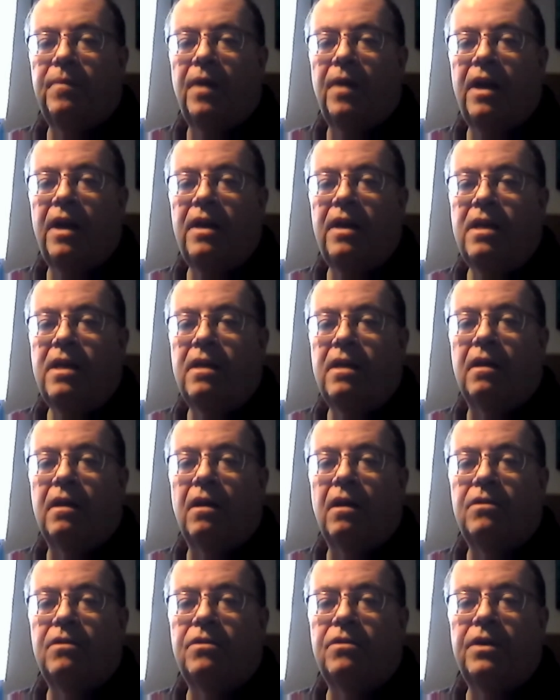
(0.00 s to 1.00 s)
Any
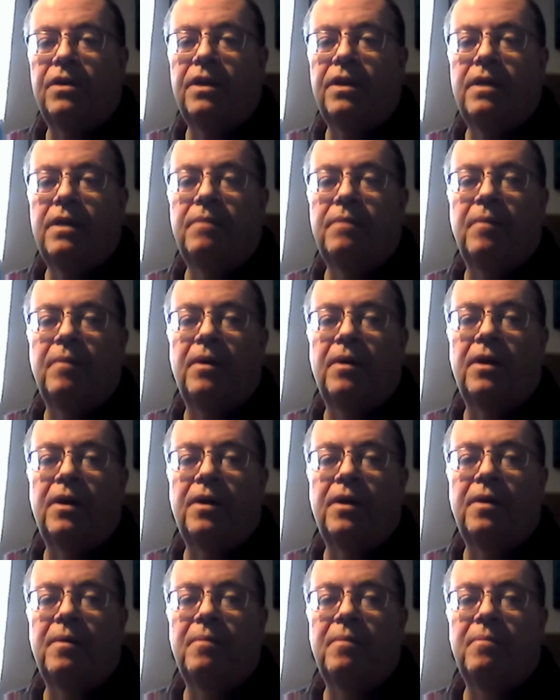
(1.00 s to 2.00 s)
country
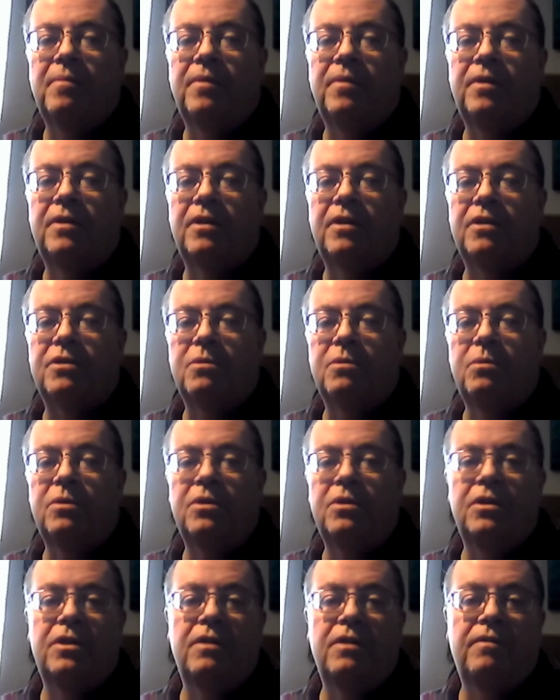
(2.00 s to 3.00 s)
that does
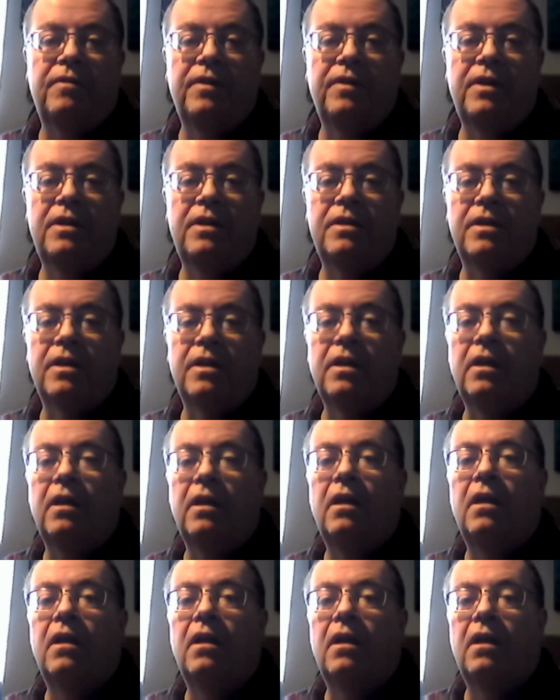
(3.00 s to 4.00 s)
quantitative easing
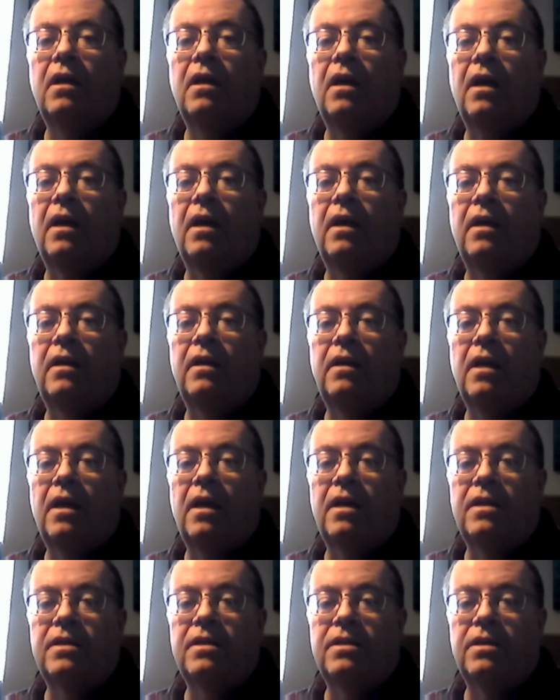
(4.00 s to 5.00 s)
and
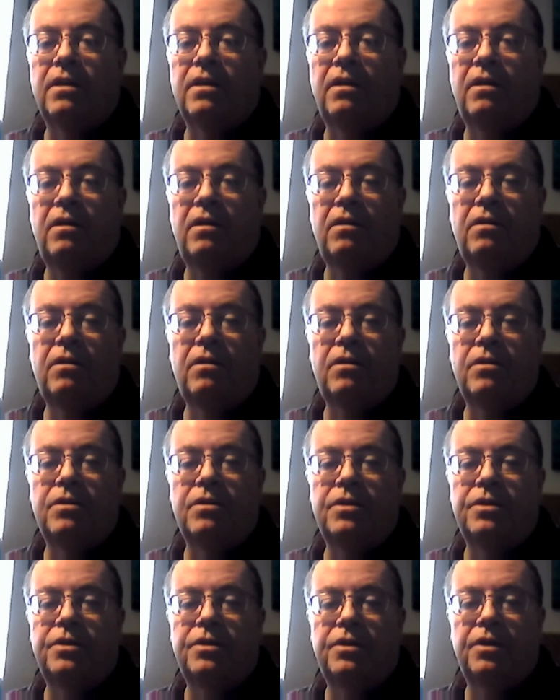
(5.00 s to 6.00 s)
has a
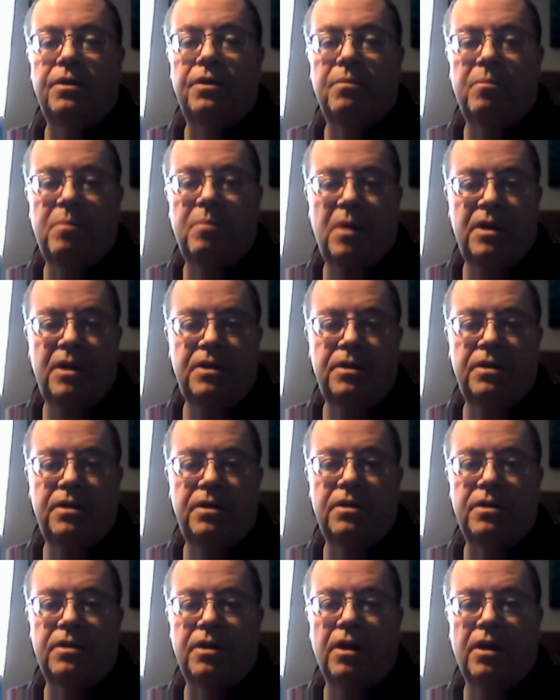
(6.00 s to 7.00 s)
large pension
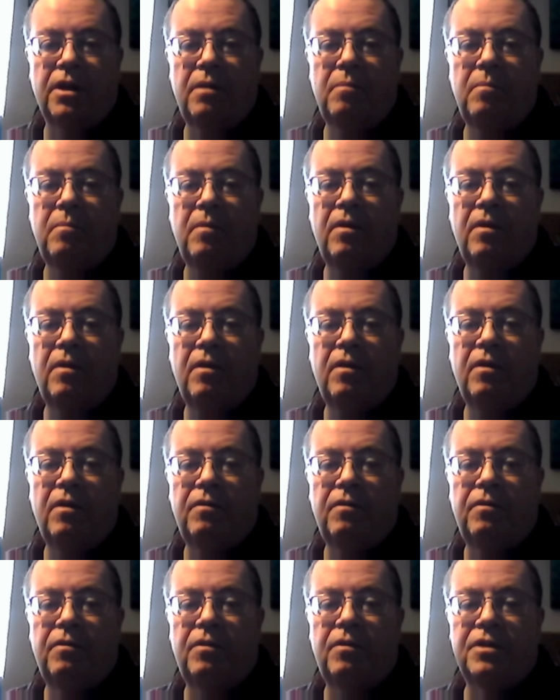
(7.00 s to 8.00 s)
scheme
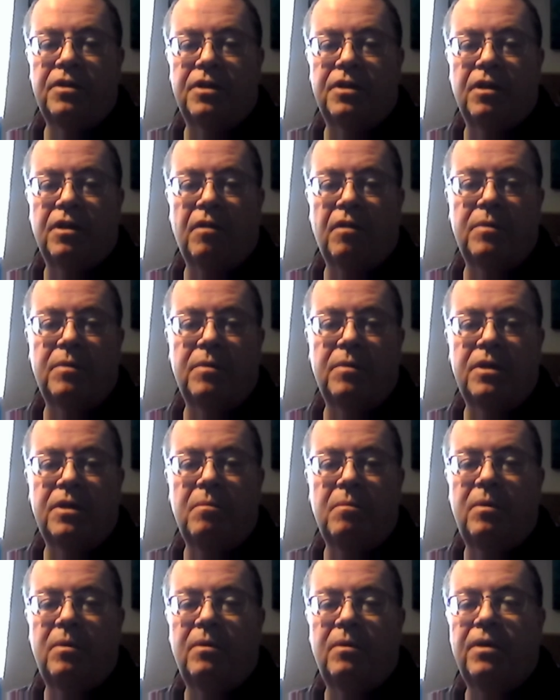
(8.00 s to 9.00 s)
for its government
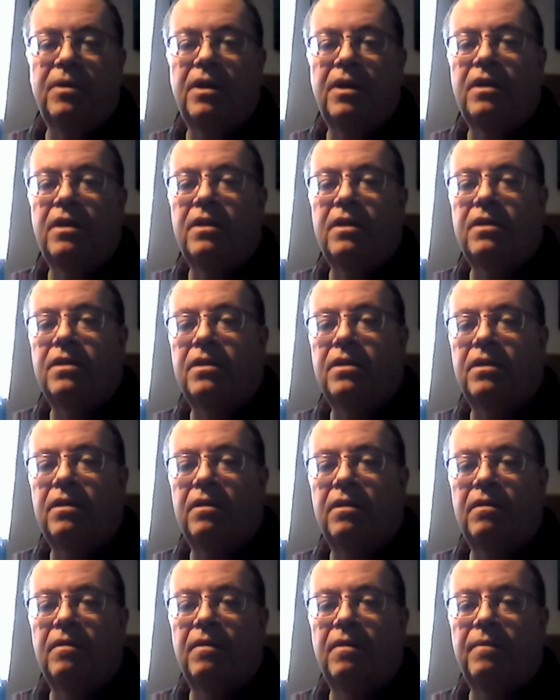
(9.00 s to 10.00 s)
employees,
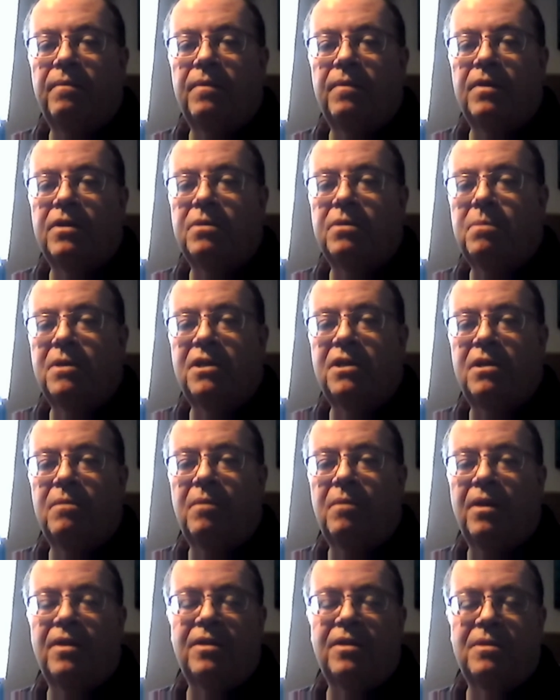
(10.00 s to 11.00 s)
especially
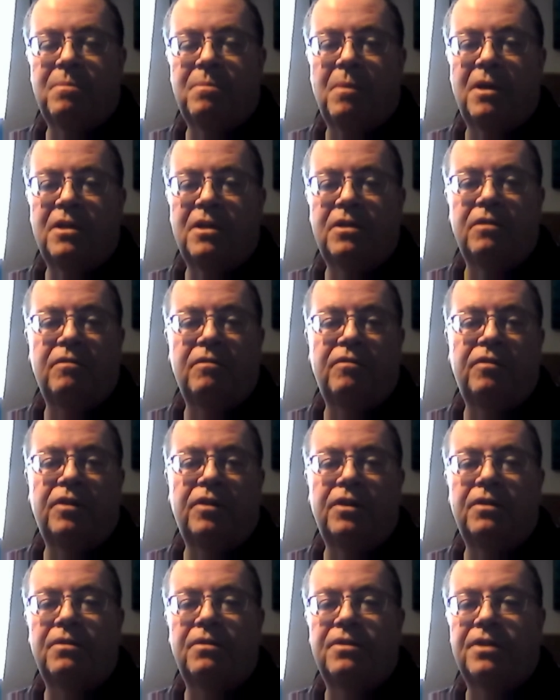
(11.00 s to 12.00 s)
one that's based on
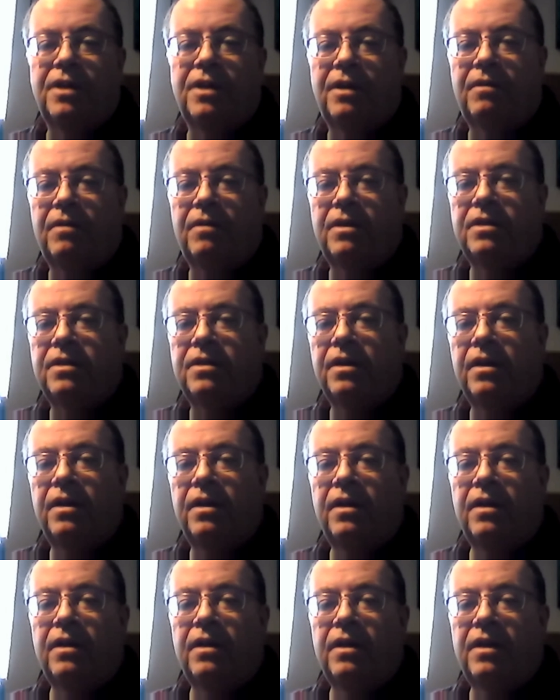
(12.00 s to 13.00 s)
final salaries,
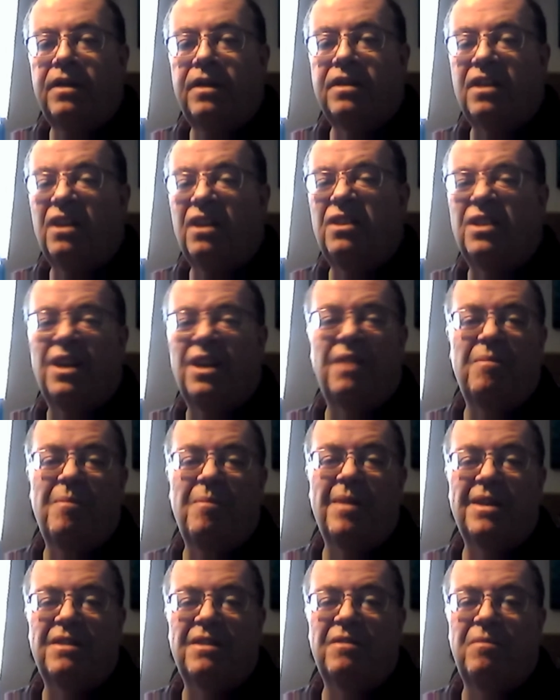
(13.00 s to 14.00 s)
is going to have
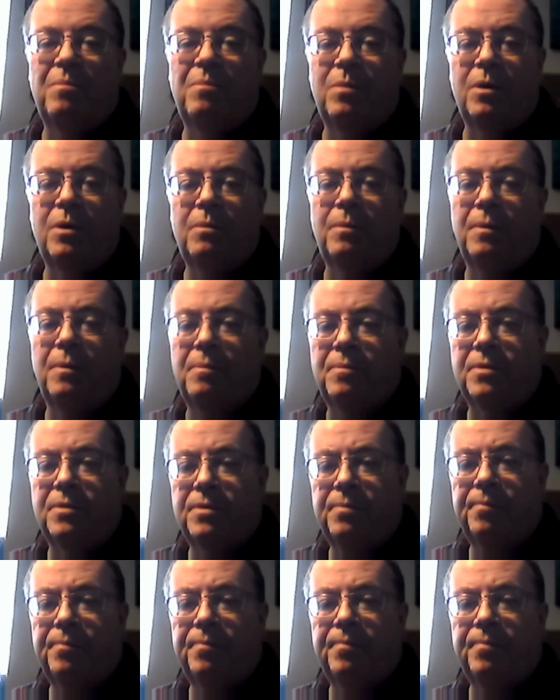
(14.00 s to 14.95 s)
massive problems.